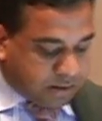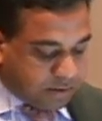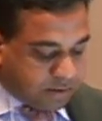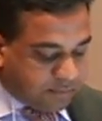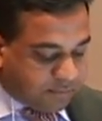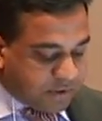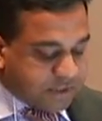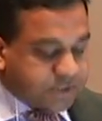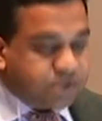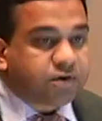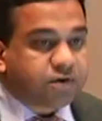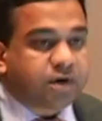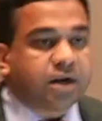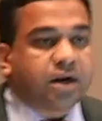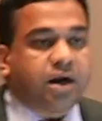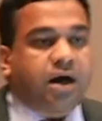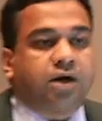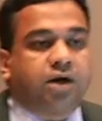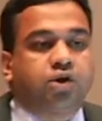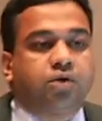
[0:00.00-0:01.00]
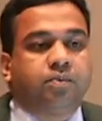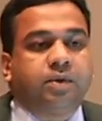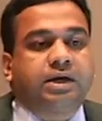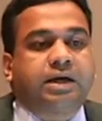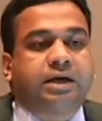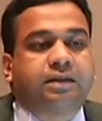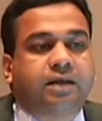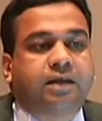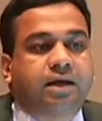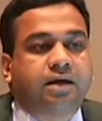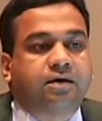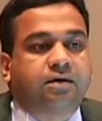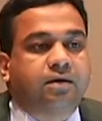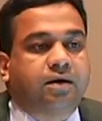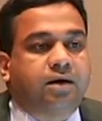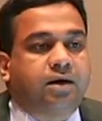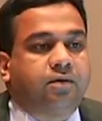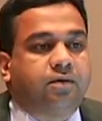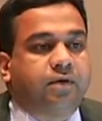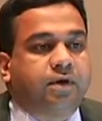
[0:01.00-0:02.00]
The first real argument I think
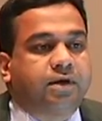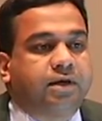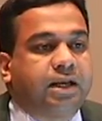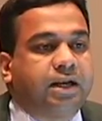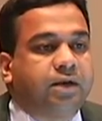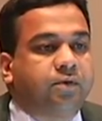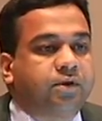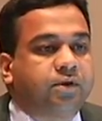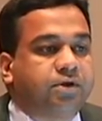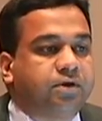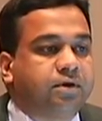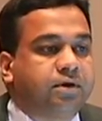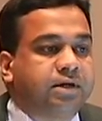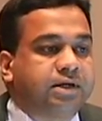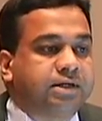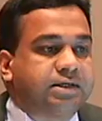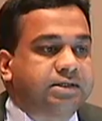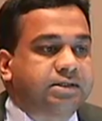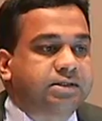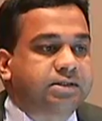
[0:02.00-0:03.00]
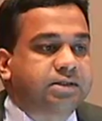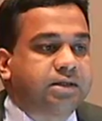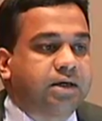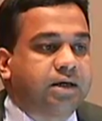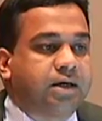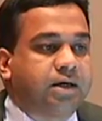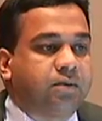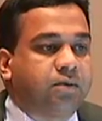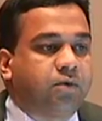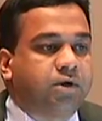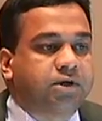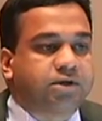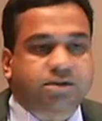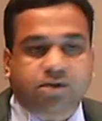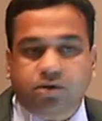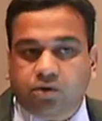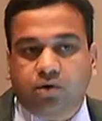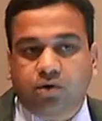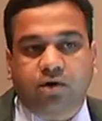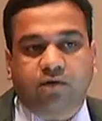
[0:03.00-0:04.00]
we're dealing with here is what is
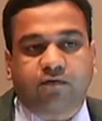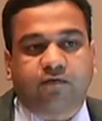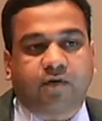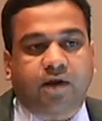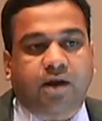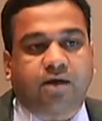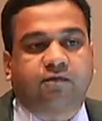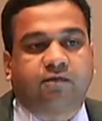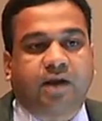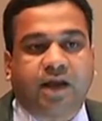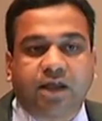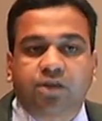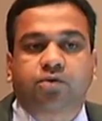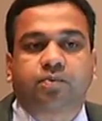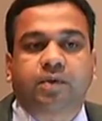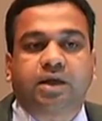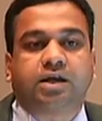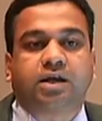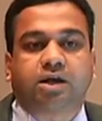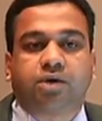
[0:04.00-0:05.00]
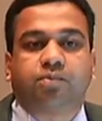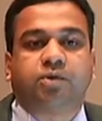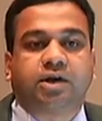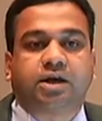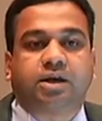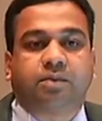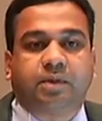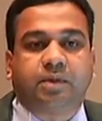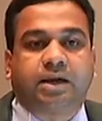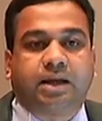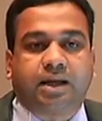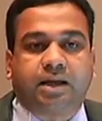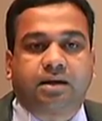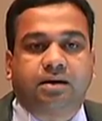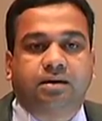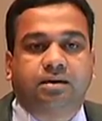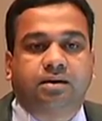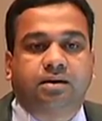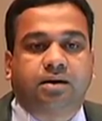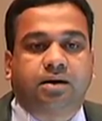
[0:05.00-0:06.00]
the role of philanthropy in community building
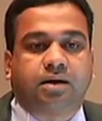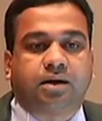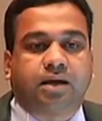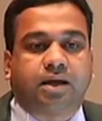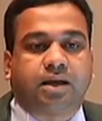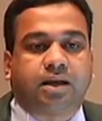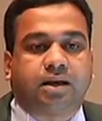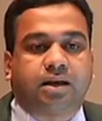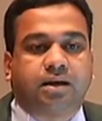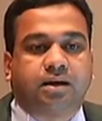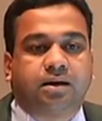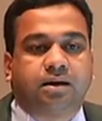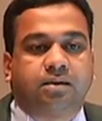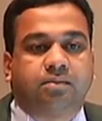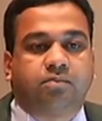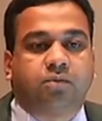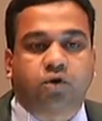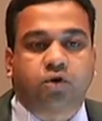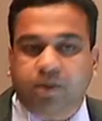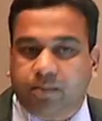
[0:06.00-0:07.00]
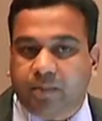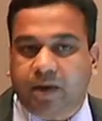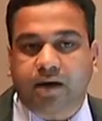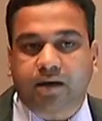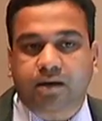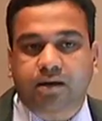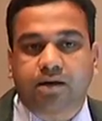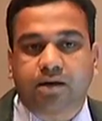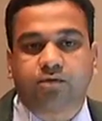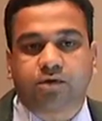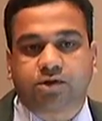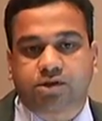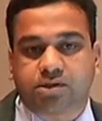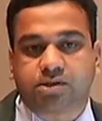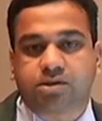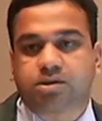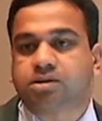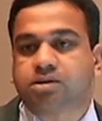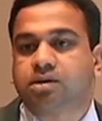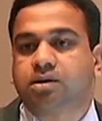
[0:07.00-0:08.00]
in both America, which
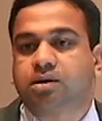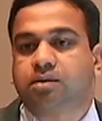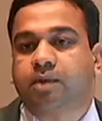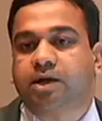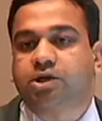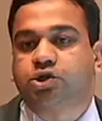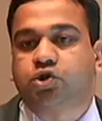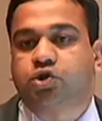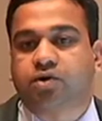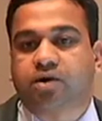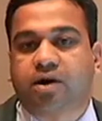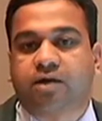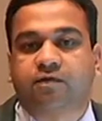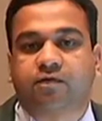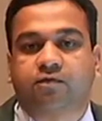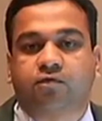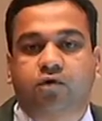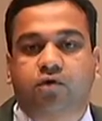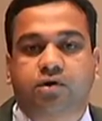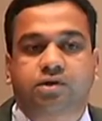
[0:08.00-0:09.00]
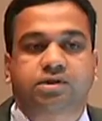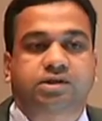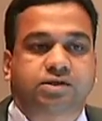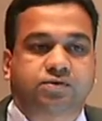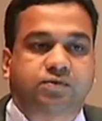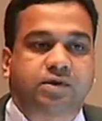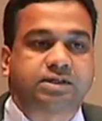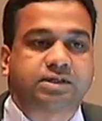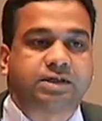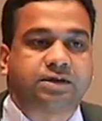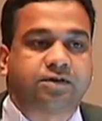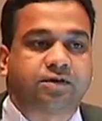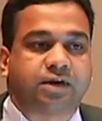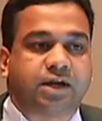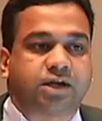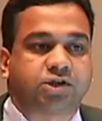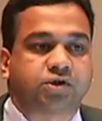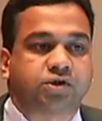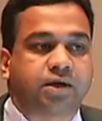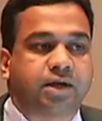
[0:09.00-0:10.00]
is my geographic focus, as well as
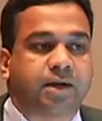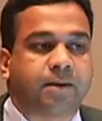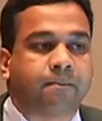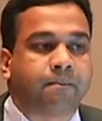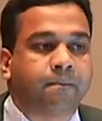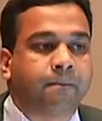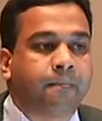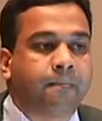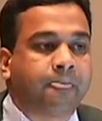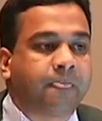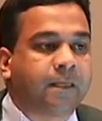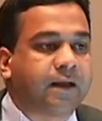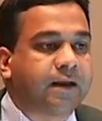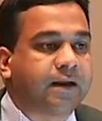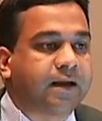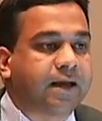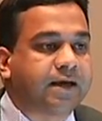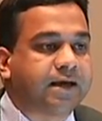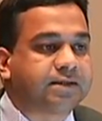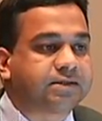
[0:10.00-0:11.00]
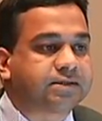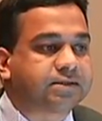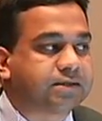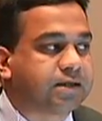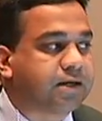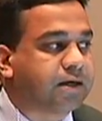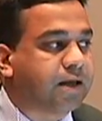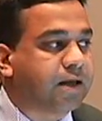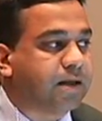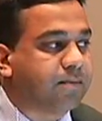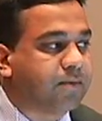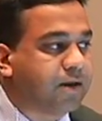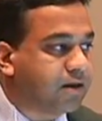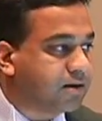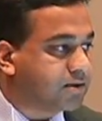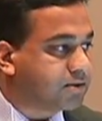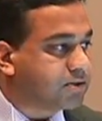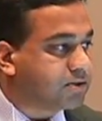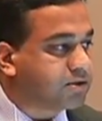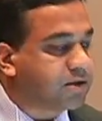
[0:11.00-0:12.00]
internationally. And as
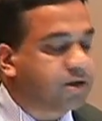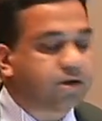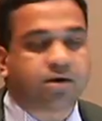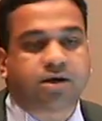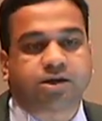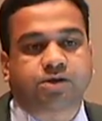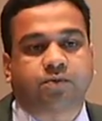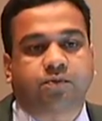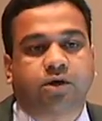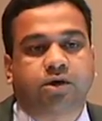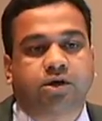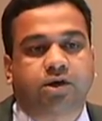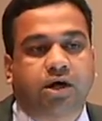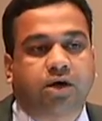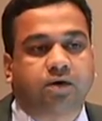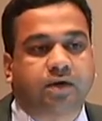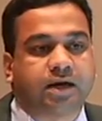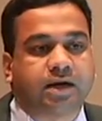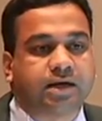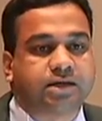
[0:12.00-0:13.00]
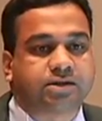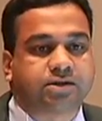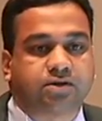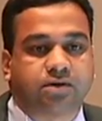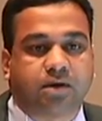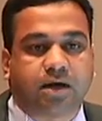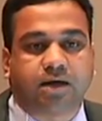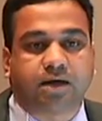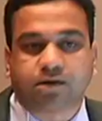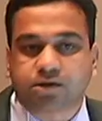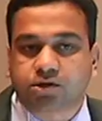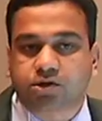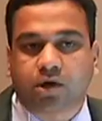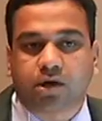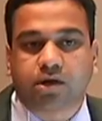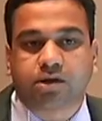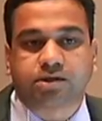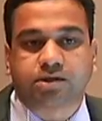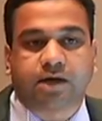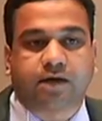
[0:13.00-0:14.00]
Amy Singer has pointed out, and as other
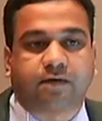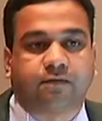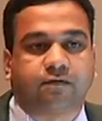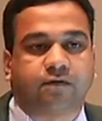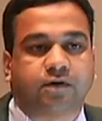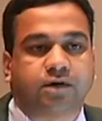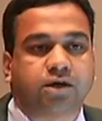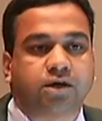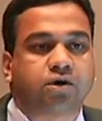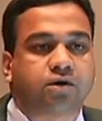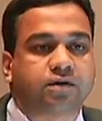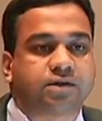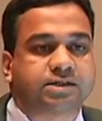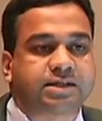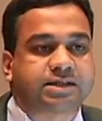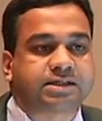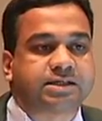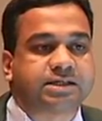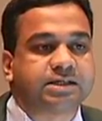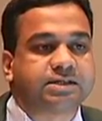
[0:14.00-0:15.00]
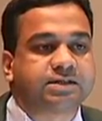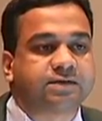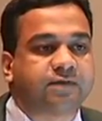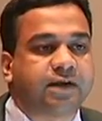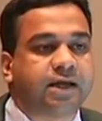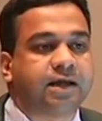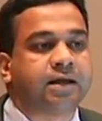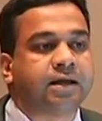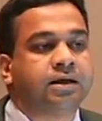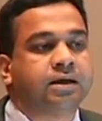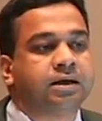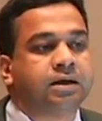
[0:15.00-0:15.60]
scholars have written on this extensively,